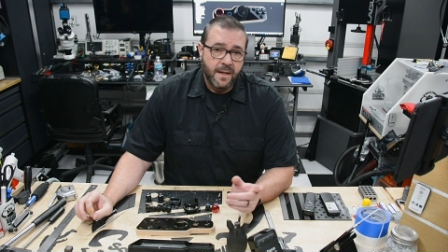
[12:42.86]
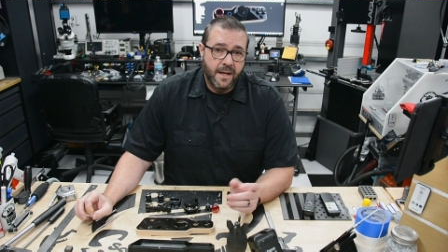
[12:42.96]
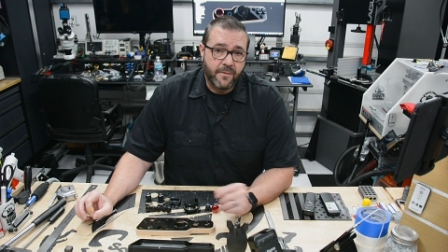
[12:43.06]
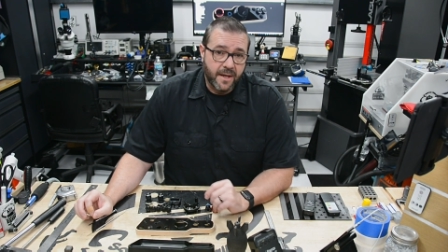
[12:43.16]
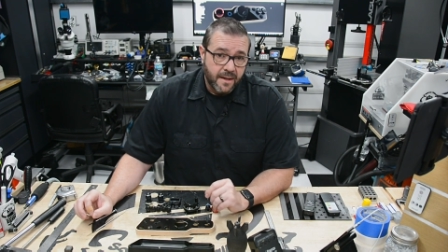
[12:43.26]

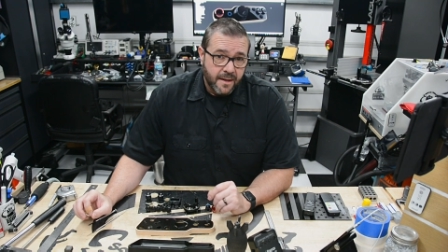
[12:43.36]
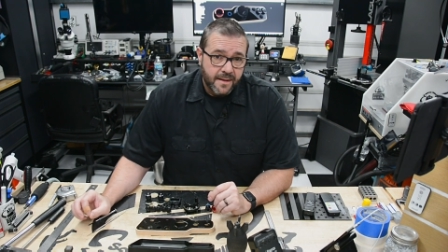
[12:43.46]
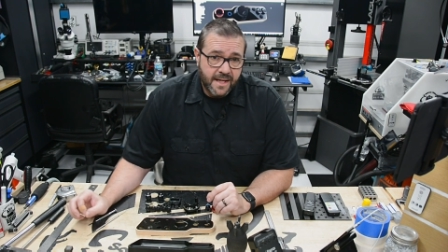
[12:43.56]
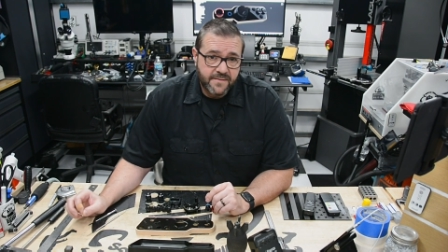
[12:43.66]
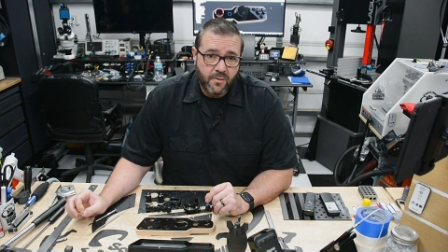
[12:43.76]
Anyway,
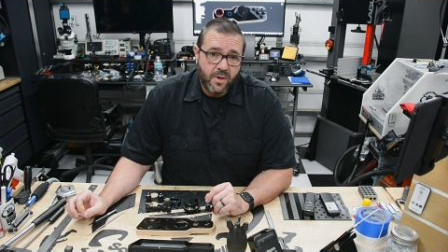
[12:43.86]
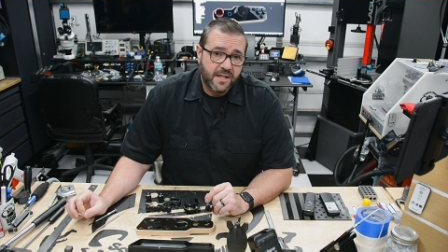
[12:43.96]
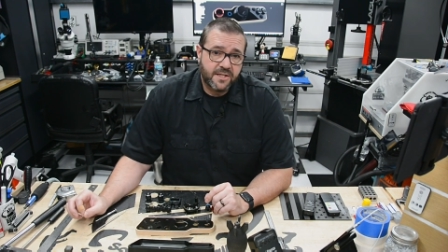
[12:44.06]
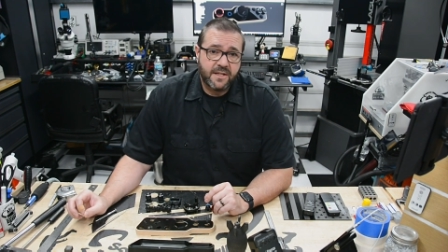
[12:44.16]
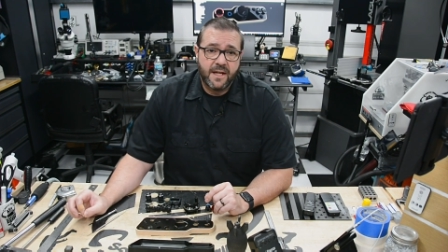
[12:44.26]
thanks for
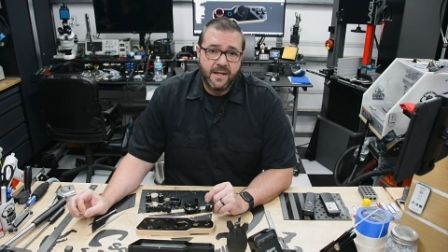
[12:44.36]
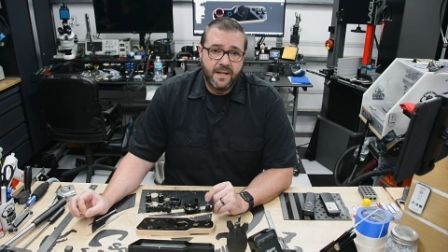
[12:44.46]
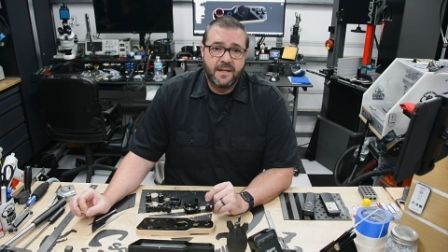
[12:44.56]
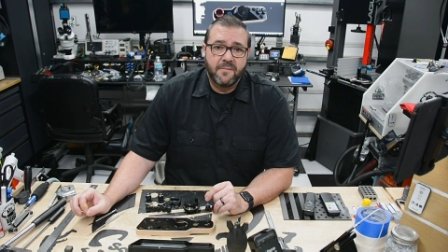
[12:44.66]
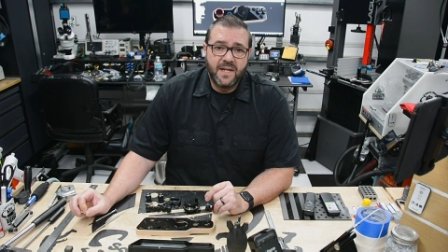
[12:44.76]
watching, and
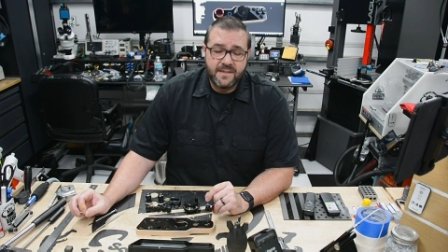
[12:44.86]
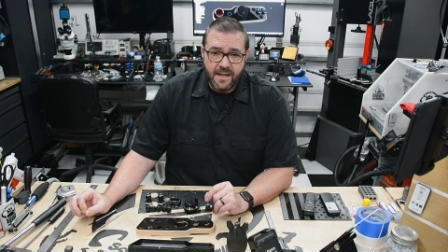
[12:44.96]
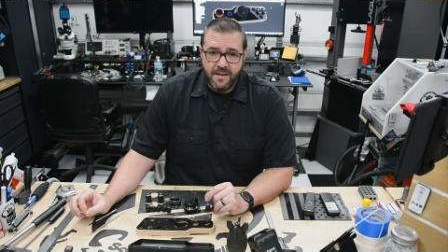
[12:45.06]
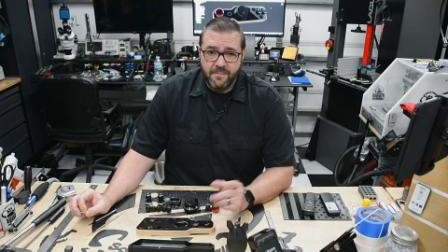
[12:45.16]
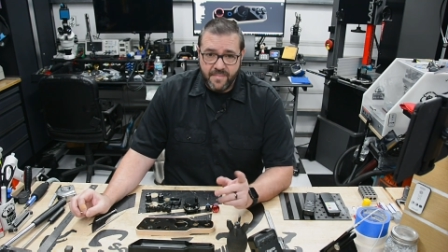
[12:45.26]
in the
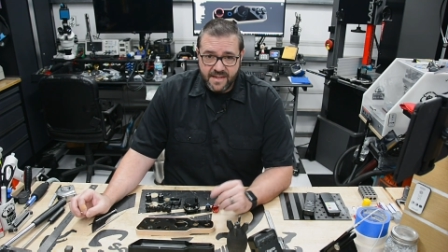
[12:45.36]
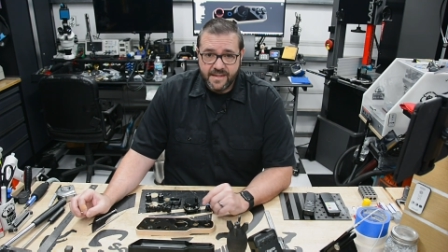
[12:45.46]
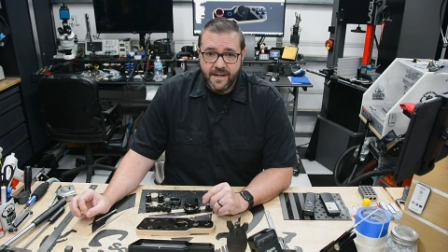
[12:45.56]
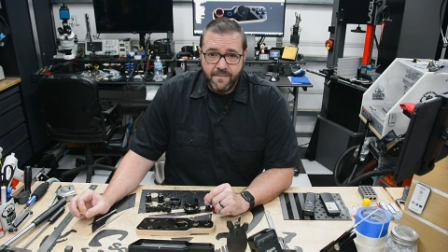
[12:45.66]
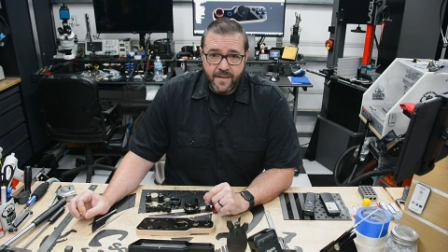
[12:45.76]
meantime, be
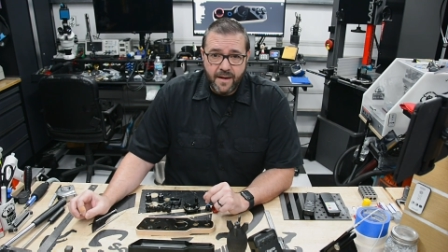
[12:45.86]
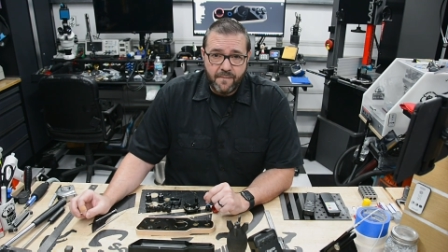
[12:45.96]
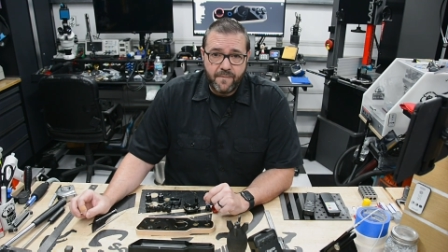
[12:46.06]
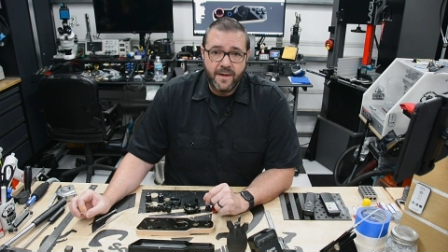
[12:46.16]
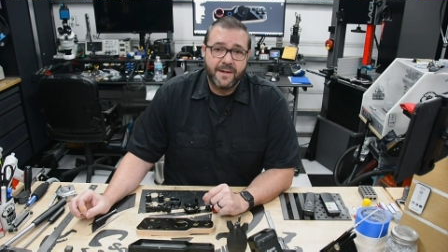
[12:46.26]
safe, have
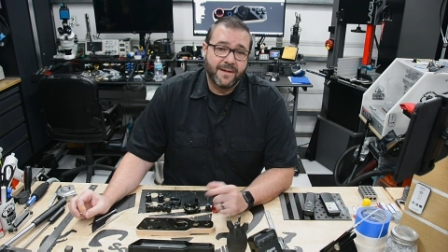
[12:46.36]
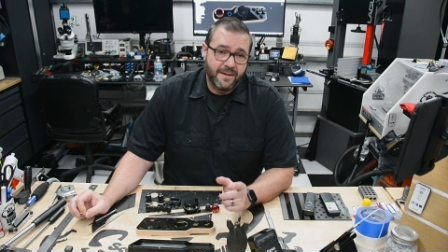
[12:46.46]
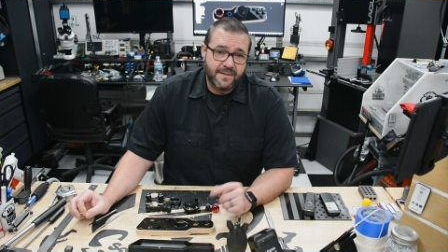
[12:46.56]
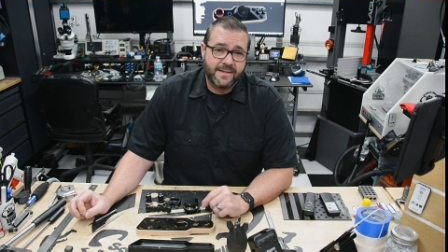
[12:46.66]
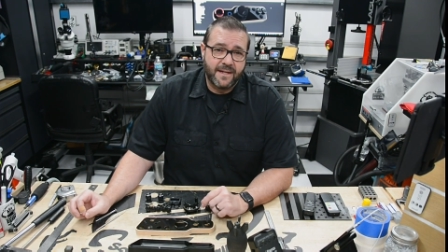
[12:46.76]
fun, and
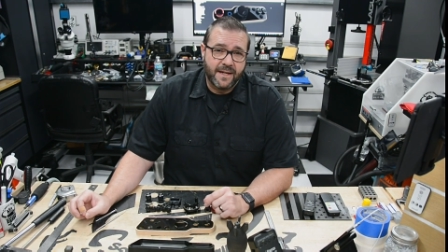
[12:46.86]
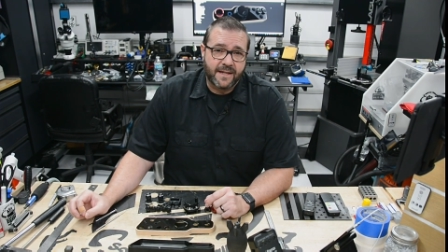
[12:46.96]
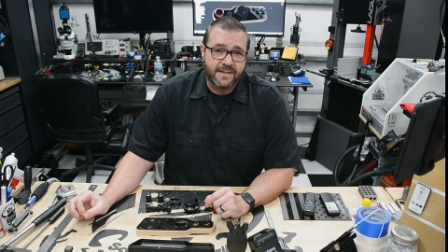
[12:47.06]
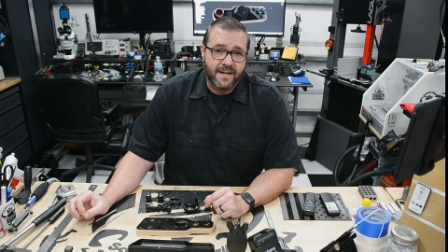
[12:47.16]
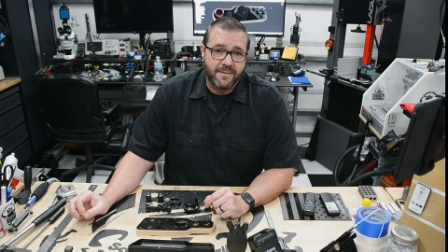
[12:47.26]
I'll see you
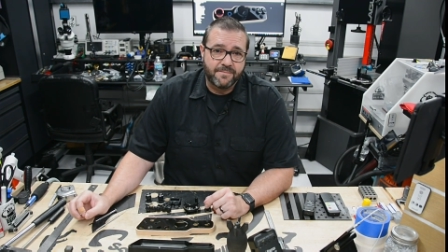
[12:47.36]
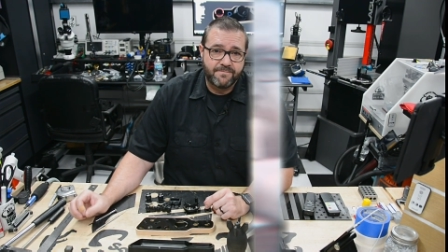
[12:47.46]
next time.